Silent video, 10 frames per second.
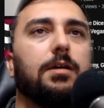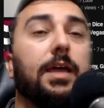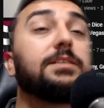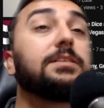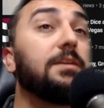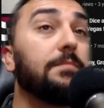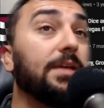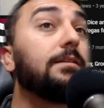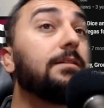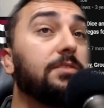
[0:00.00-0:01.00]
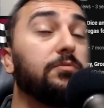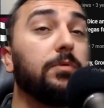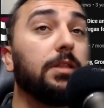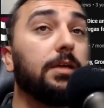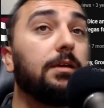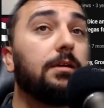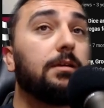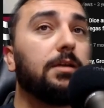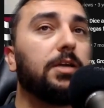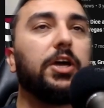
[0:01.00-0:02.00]
Actually, something that's really
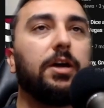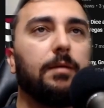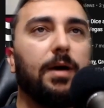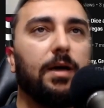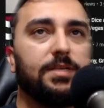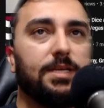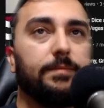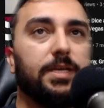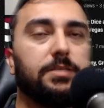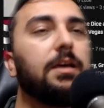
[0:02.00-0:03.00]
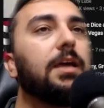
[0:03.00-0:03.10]
good about this image,